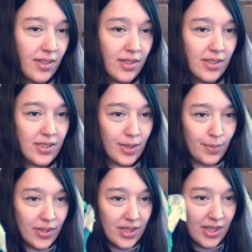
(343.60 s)
Some
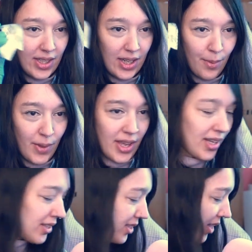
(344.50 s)
silica
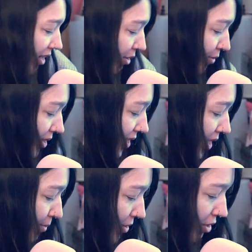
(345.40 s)
packets, gotta always
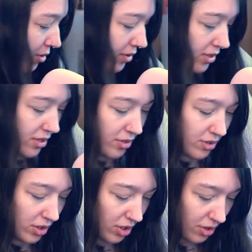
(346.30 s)
keep those. Those
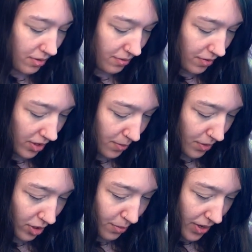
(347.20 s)
are good for
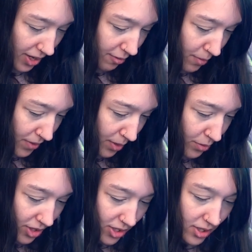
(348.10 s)
keeping your bag from being
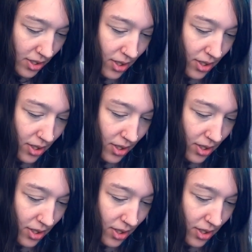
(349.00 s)
moist.